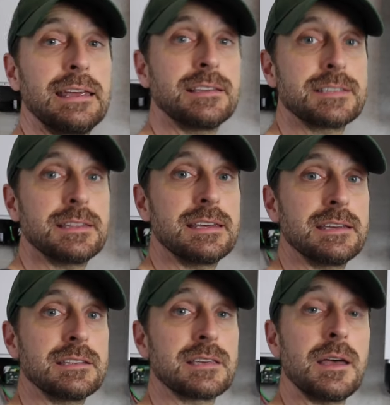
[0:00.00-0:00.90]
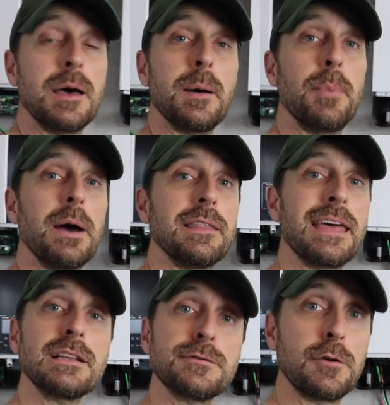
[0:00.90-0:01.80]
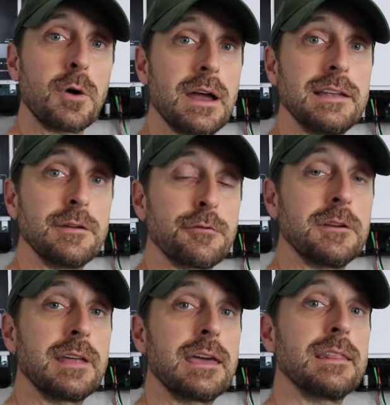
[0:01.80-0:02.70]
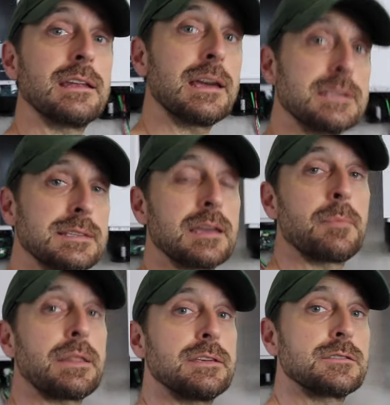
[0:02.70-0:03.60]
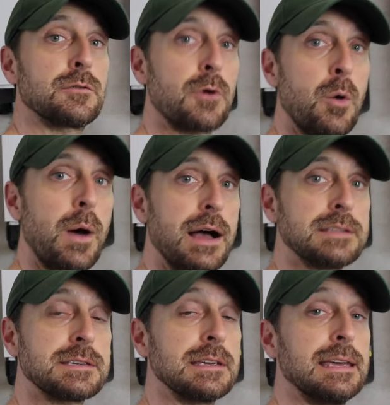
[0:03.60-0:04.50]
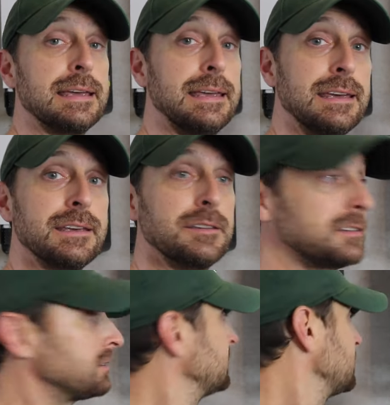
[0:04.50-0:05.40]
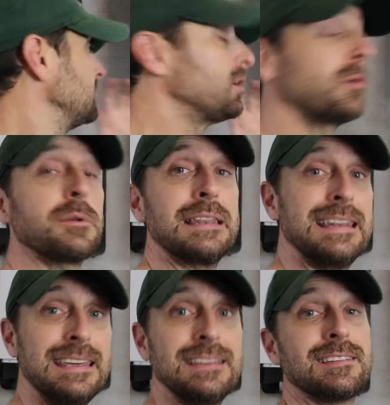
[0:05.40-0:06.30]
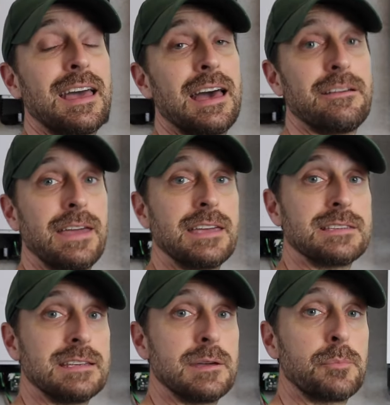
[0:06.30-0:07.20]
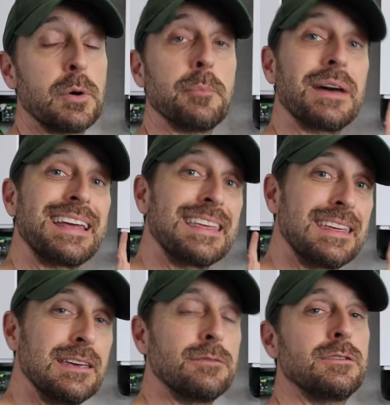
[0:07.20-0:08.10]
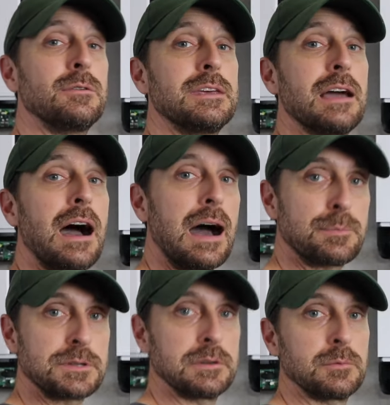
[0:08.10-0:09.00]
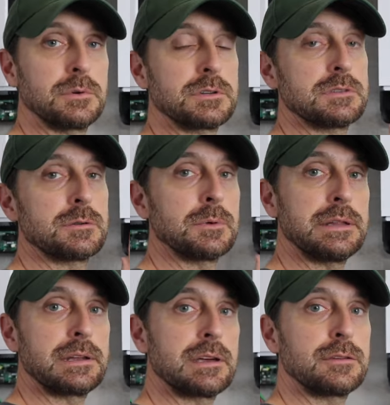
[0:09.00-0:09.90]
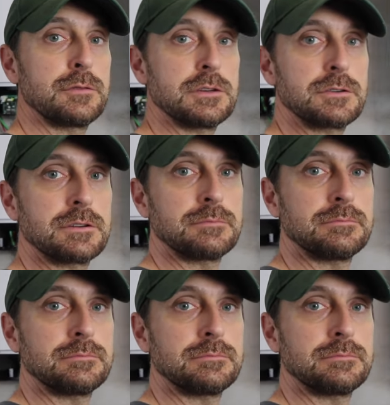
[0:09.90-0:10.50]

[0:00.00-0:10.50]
into these, but that's for a different day. And the nice thing about these Growatts is you don't need to have AC input, but it gives you the option, which is a really nice feature.